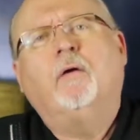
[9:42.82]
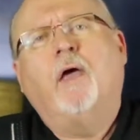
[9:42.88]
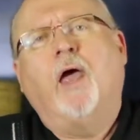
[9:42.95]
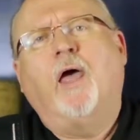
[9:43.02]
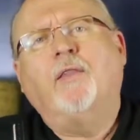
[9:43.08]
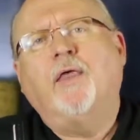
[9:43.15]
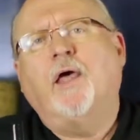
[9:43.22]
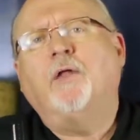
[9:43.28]

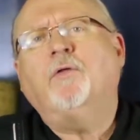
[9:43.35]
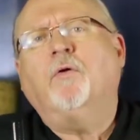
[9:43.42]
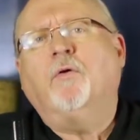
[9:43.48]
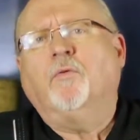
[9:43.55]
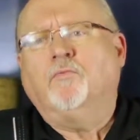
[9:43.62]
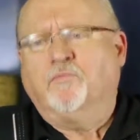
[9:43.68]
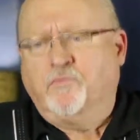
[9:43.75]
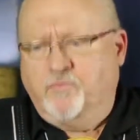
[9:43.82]
And then
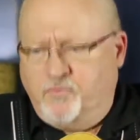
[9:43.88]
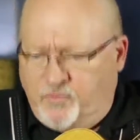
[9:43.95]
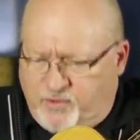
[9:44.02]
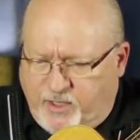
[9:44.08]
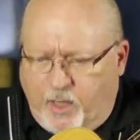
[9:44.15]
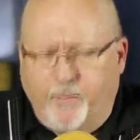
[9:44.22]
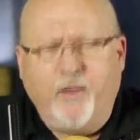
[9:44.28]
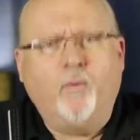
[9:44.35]

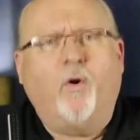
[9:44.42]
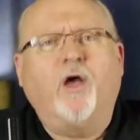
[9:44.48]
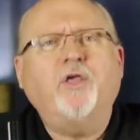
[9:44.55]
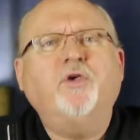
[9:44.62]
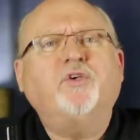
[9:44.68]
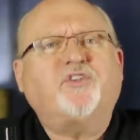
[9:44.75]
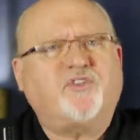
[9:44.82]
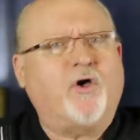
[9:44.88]
tell me what
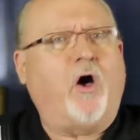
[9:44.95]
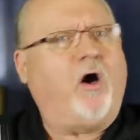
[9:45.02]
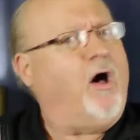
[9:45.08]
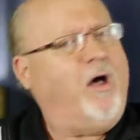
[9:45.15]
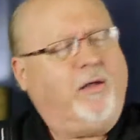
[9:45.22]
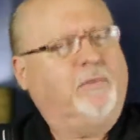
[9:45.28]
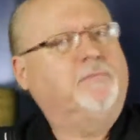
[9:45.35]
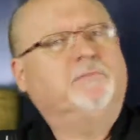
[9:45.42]
you
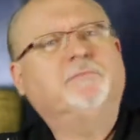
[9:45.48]
saw.